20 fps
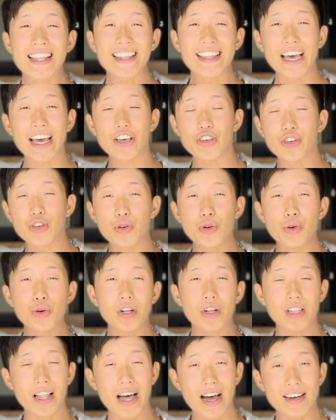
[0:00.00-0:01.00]
that
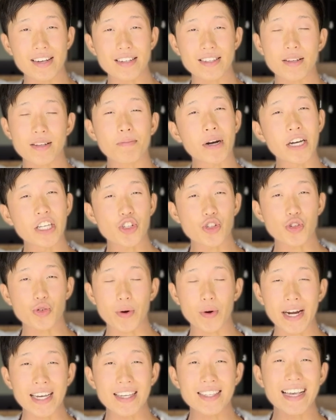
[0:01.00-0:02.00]
utilize my
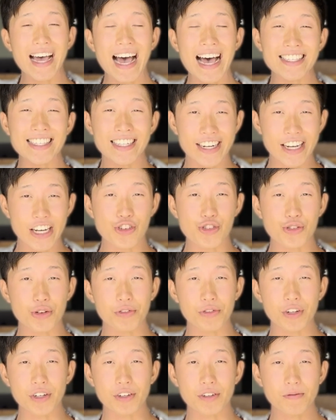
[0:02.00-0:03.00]
strengths as an
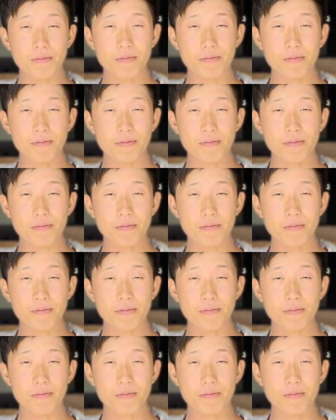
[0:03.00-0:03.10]
introvert.